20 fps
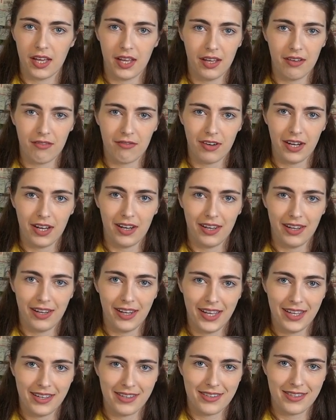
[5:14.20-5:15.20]
it
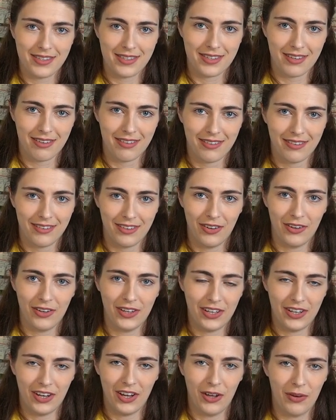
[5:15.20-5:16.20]
really is who
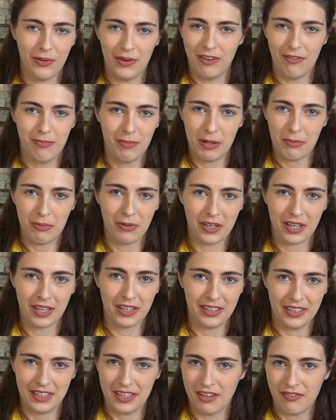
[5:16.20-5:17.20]
you know, and if people
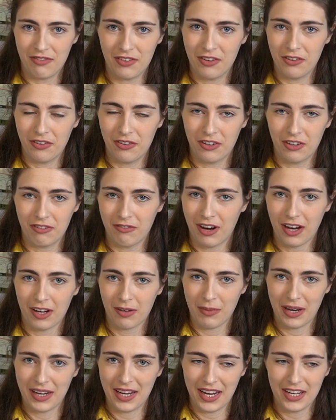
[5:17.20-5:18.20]
can give you good
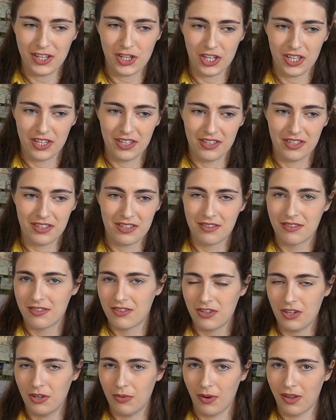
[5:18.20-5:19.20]
recommendations
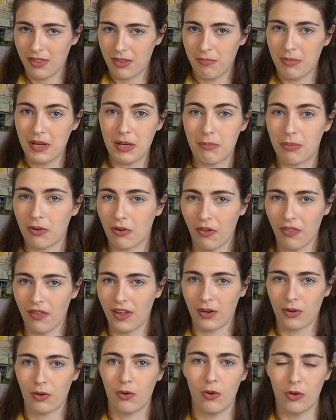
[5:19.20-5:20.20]
to other people on
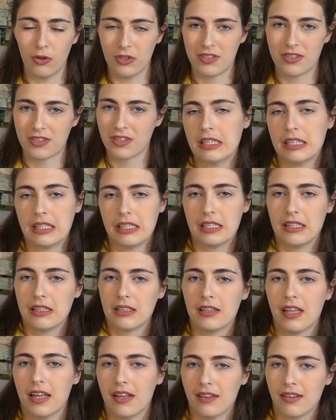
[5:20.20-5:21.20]
that course,
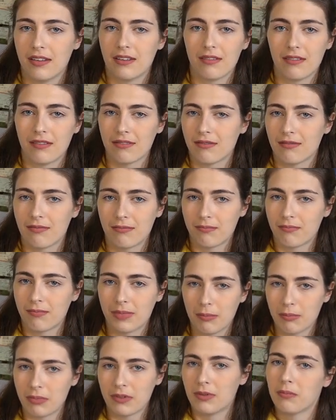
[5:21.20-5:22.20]
then
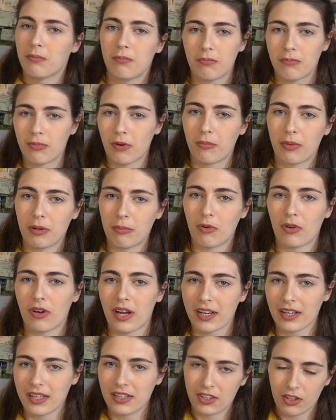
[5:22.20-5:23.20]
people are probably more
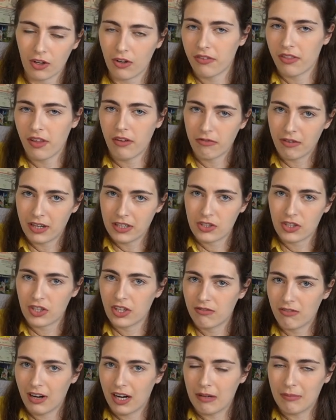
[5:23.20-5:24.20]
likely to go off their friends'
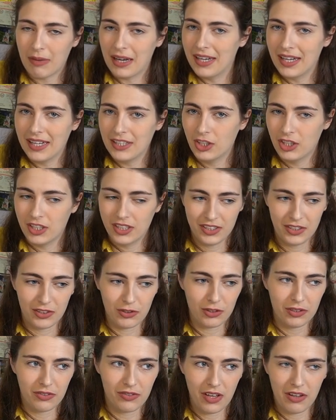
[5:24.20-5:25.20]
good recommendations,
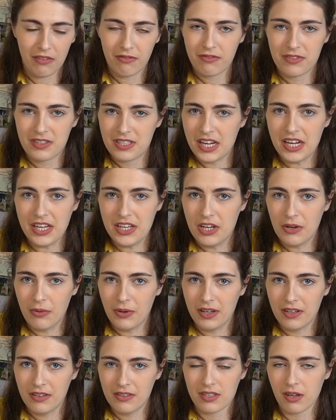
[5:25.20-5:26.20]
or if they've seen you
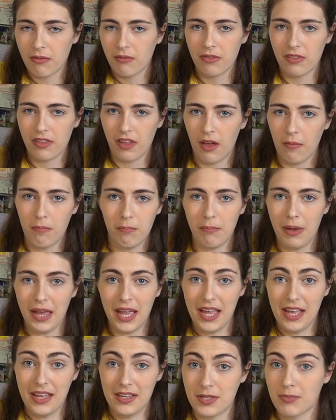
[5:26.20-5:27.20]
in some of their
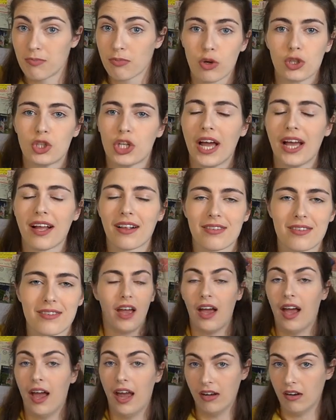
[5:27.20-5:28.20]
peers' projects
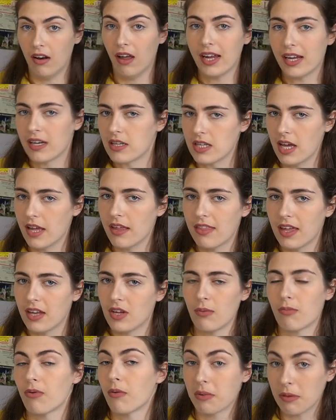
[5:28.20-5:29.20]
and liked it,
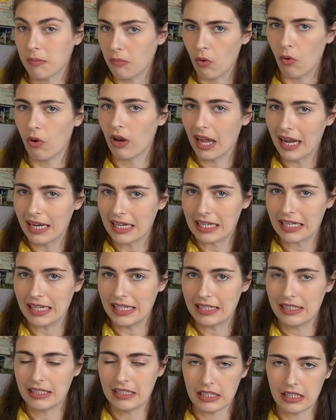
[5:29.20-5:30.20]
then you're probably more
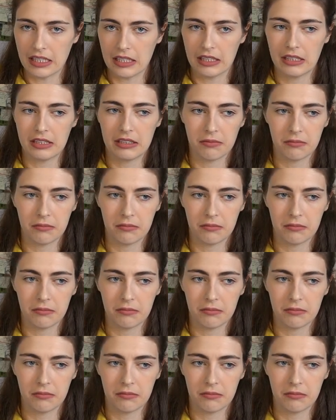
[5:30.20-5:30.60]
likely to